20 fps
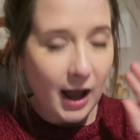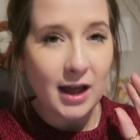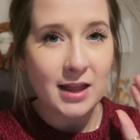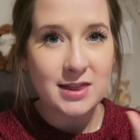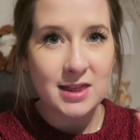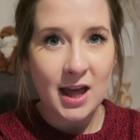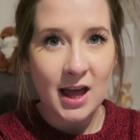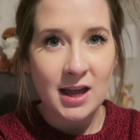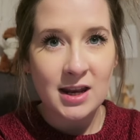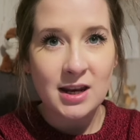
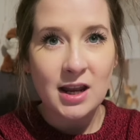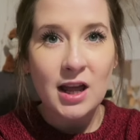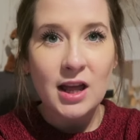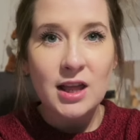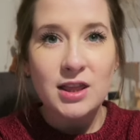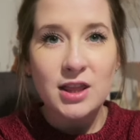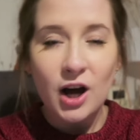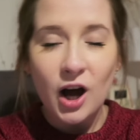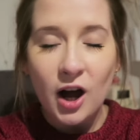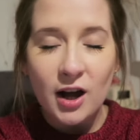And then
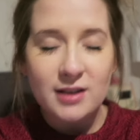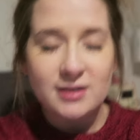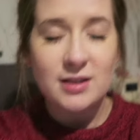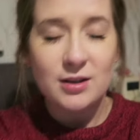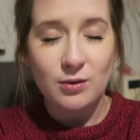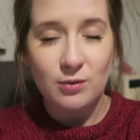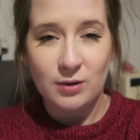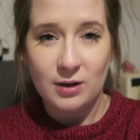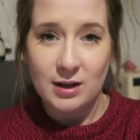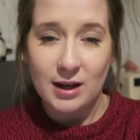the
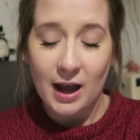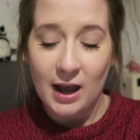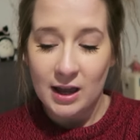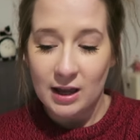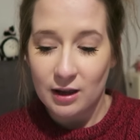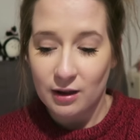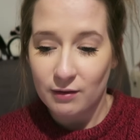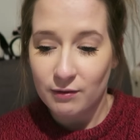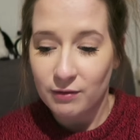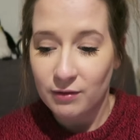icing on the
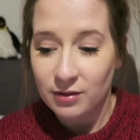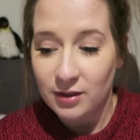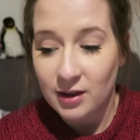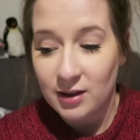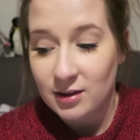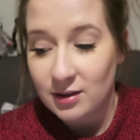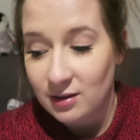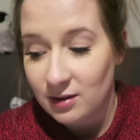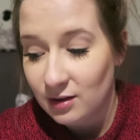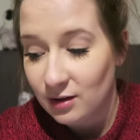cake for
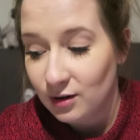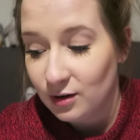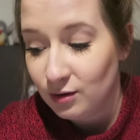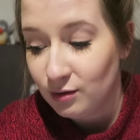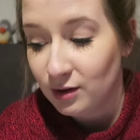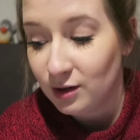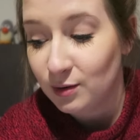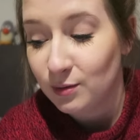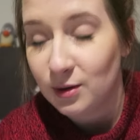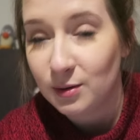this
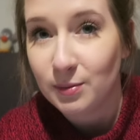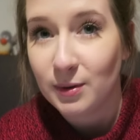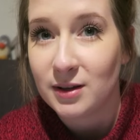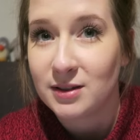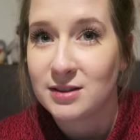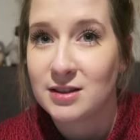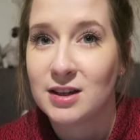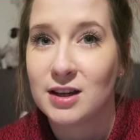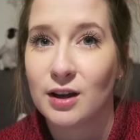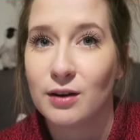Christmas
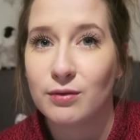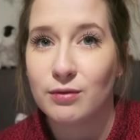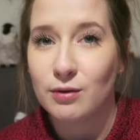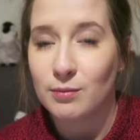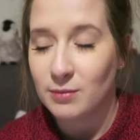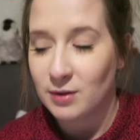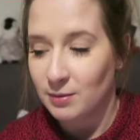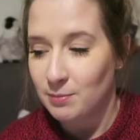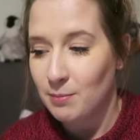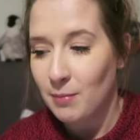present gift
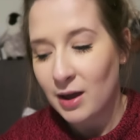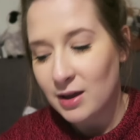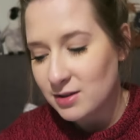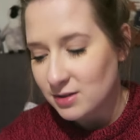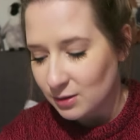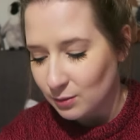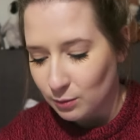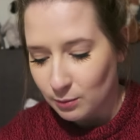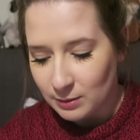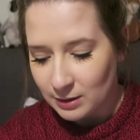from the
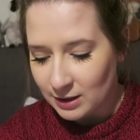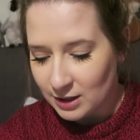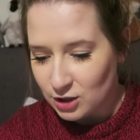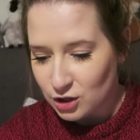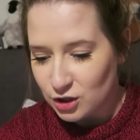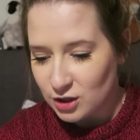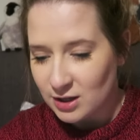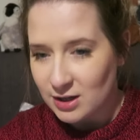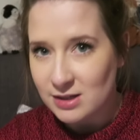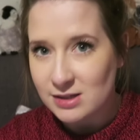amazing woman that
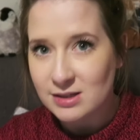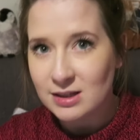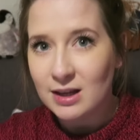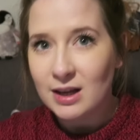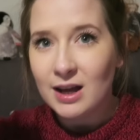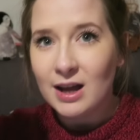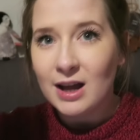she is